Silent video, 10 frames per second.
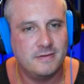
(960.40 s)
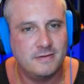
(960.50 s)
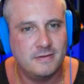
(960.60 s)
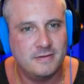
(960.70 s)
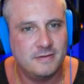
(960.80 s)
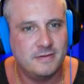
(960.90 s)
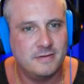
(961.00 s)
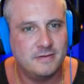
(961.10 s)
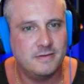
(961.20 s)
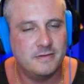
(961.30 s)

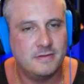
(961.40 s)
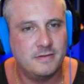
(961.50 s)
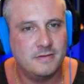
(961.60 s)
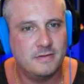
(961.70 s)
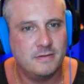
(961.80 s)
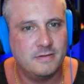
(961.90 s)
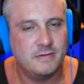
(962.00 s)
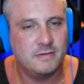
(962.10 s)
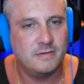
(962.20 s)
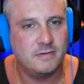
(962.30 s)

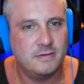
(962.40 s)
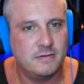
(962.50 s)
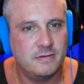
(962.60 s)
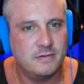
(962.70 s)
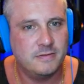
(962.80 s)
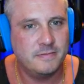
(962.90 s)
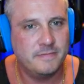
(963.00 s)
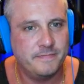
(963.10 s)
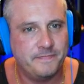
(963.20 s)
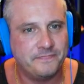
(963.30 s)

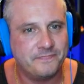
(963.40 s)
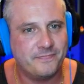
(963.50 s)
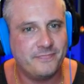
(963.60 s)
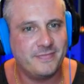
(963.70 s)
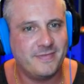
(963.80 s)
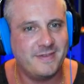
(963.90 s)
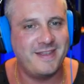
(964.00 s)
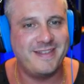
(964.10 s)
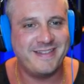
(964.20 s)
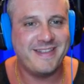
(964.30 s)
(not speaking)